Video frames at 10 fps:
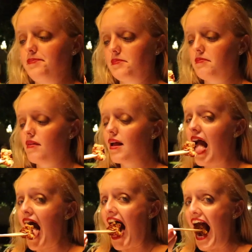Yeah, like
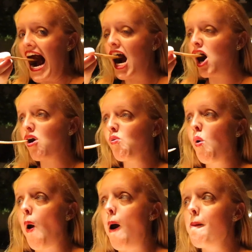if I got it, if
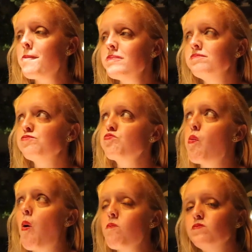that's eight dollars spent on
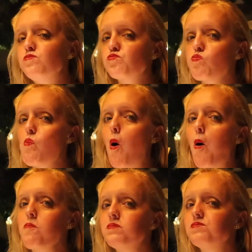myself.
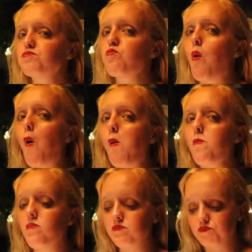But I mean, like if we're
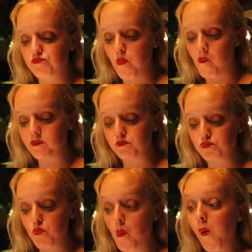splitting, I guess it's four and four.